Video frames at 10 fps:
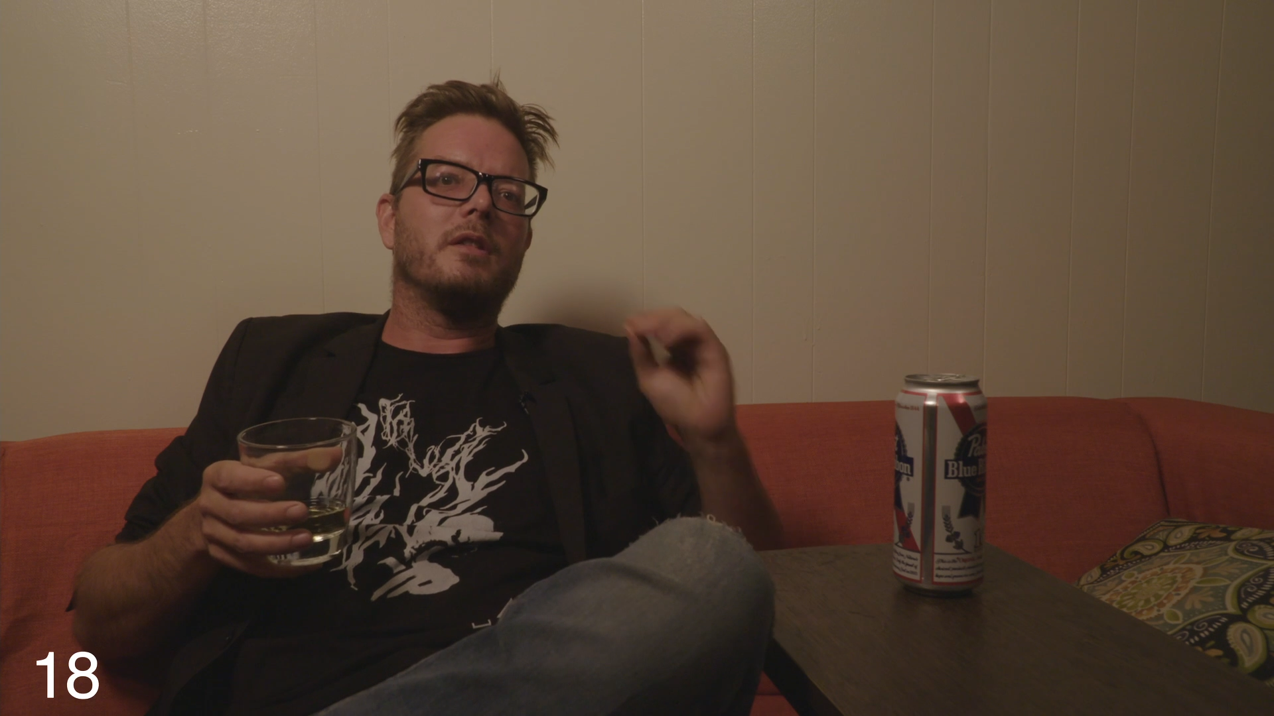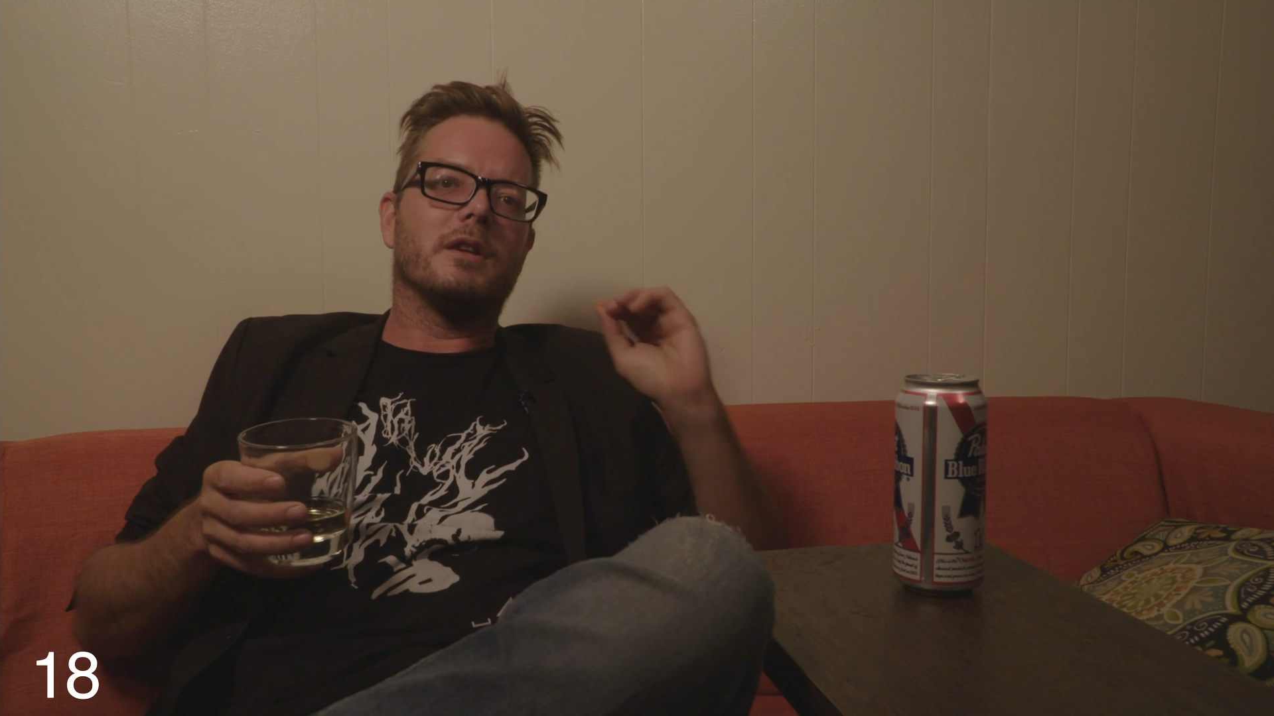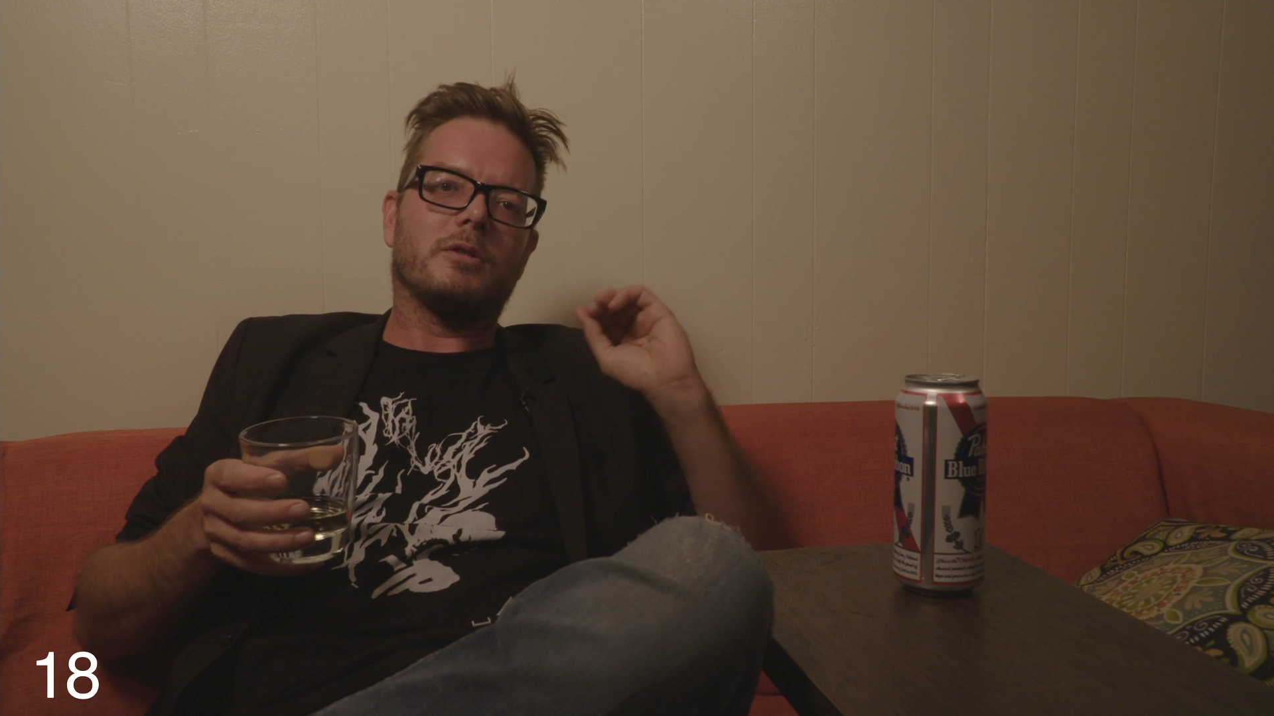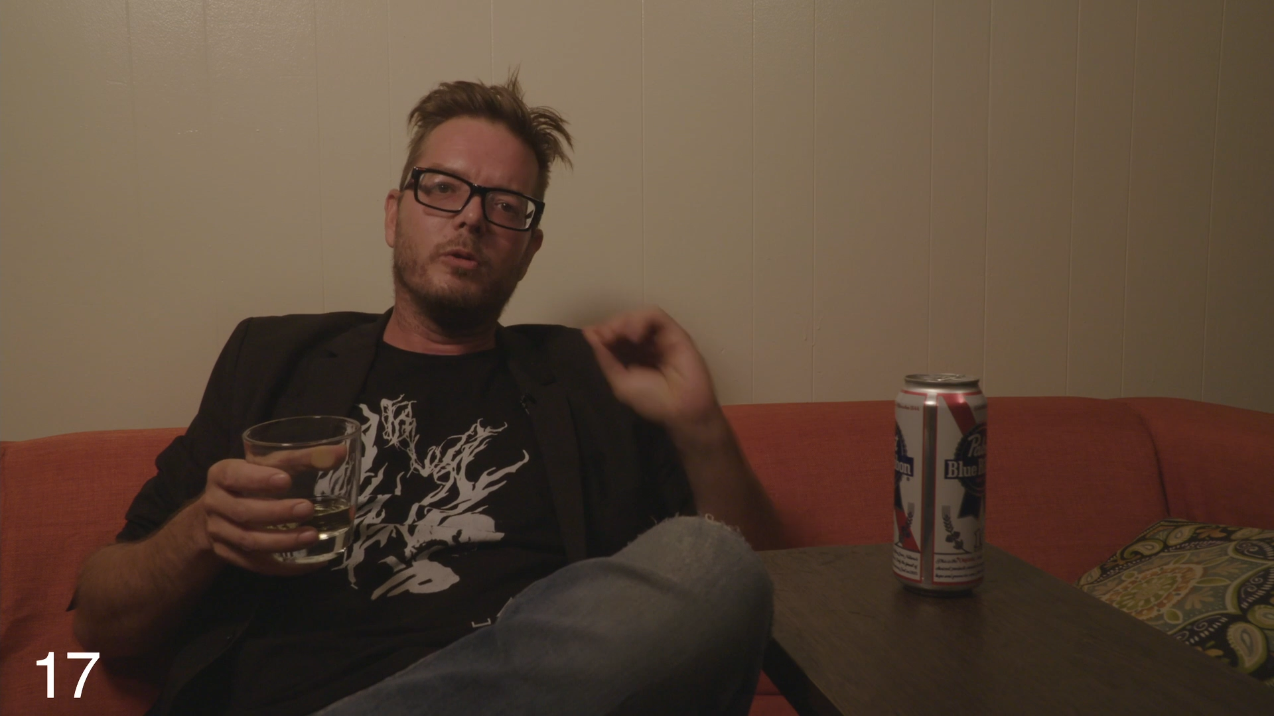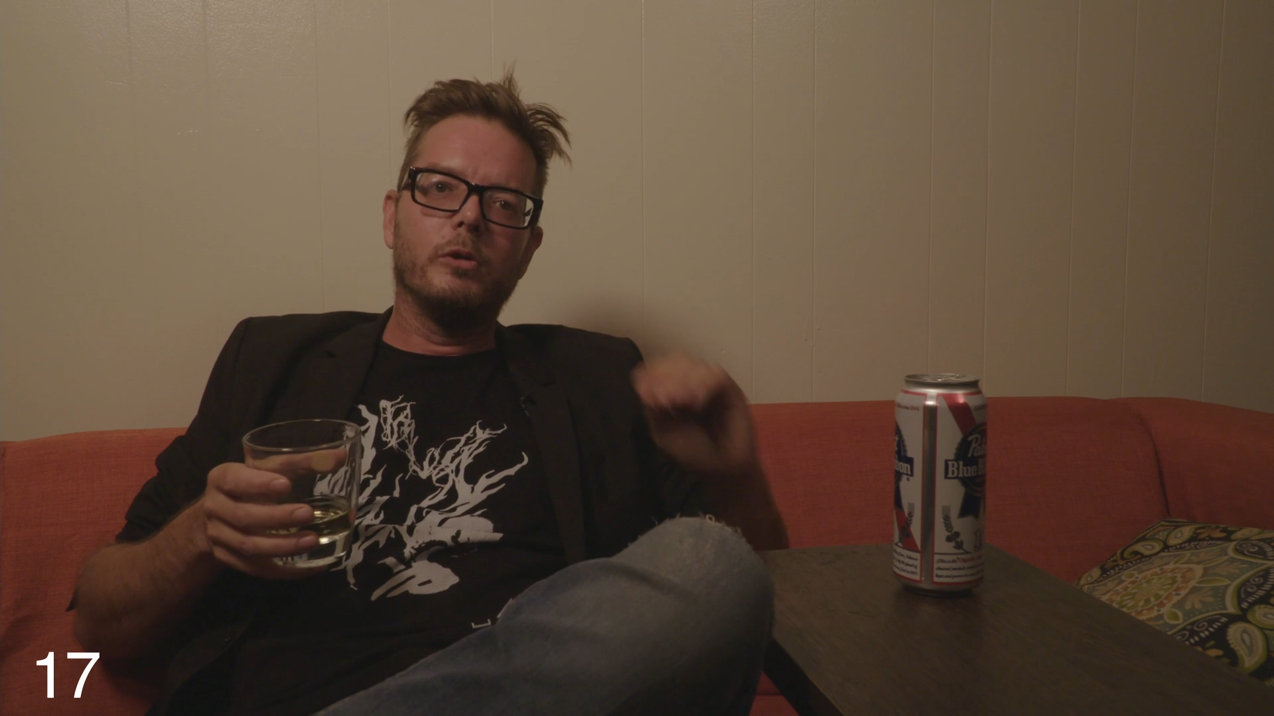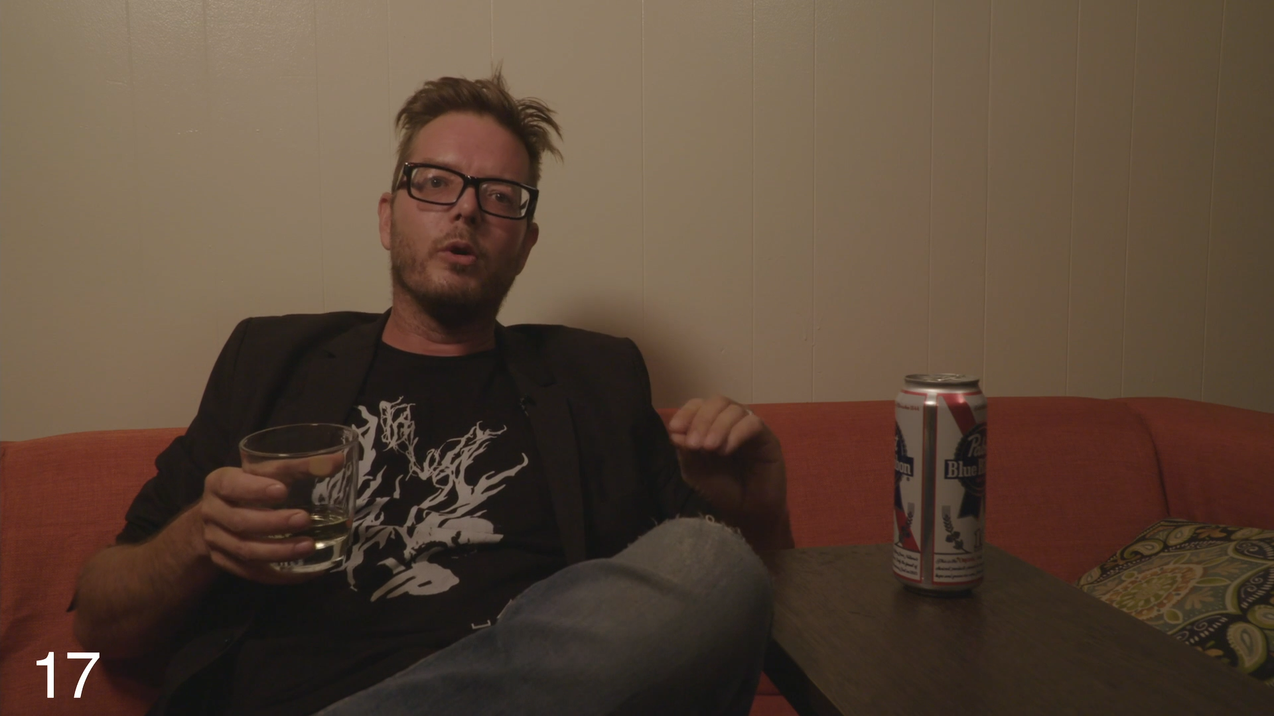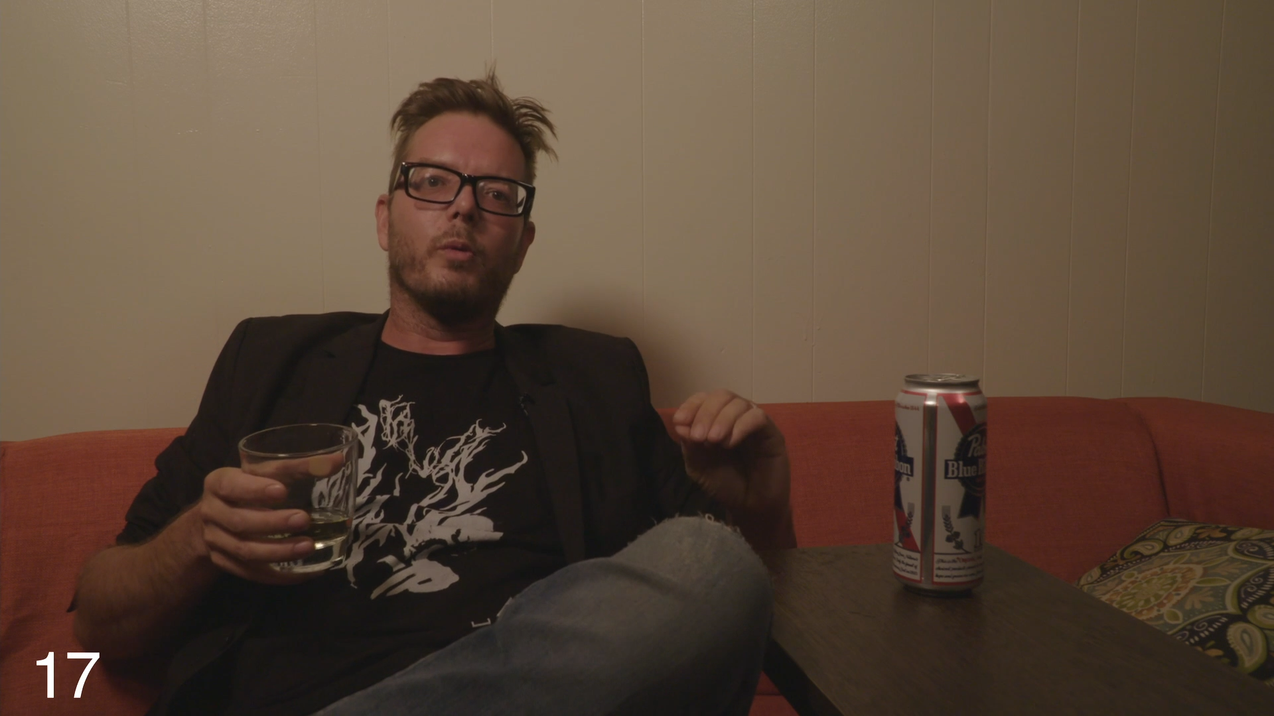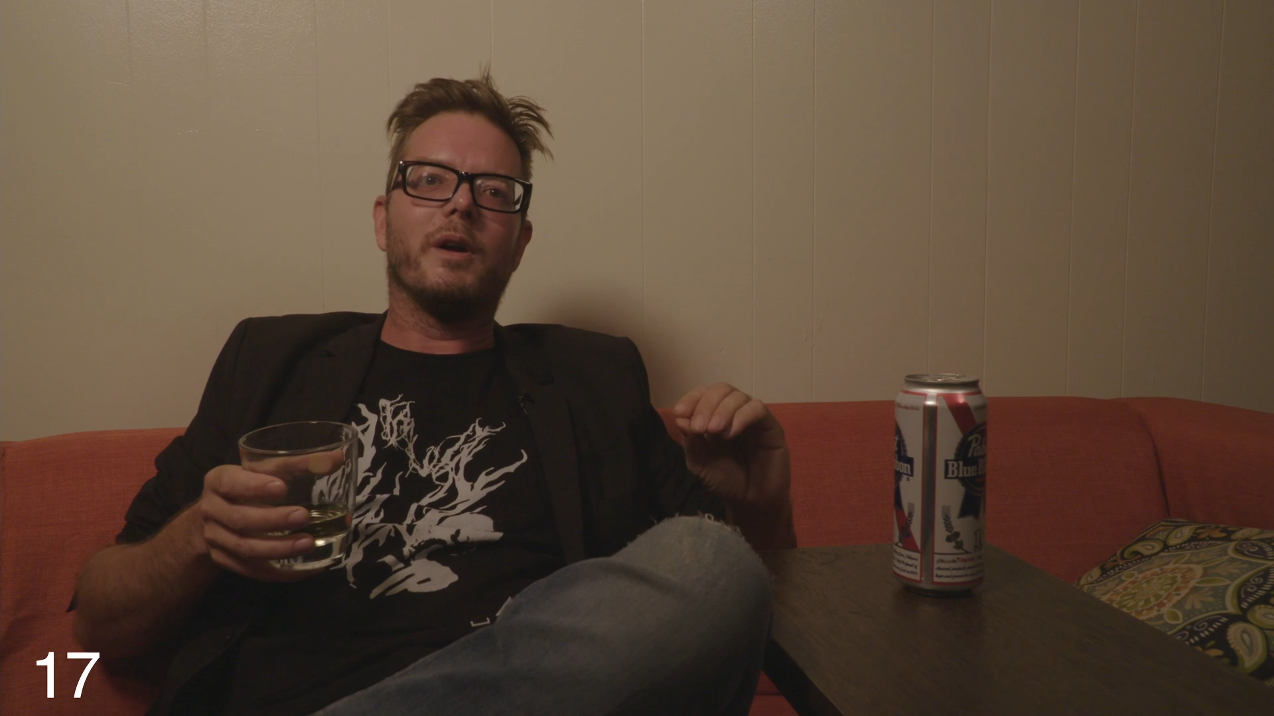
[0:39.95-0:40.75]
this Hulu